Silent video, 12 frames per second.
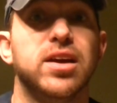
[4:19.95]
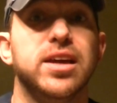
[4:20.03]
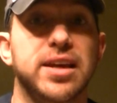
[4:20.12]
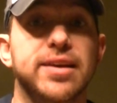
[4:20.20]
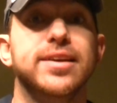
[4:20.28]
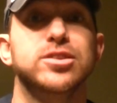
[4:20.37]

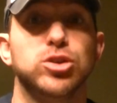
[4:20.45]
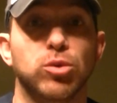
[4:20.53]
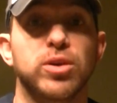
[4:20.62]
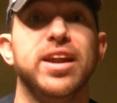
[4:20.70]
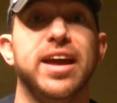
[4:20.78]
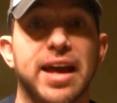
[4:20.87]
He is
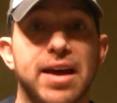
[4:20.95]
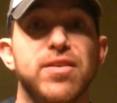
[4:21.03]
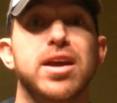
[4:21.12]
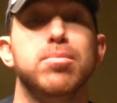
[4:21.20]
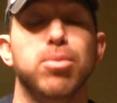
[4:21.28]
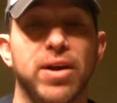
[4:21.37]
going to have
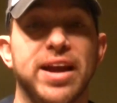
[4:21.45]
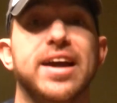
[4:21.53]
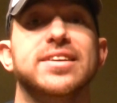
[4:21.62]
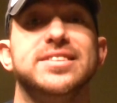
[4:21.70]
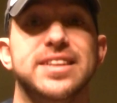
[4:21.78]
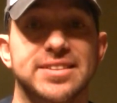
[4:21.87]
a
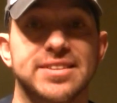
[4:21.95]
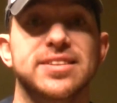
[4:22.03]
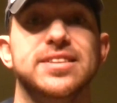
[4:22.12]
breakout season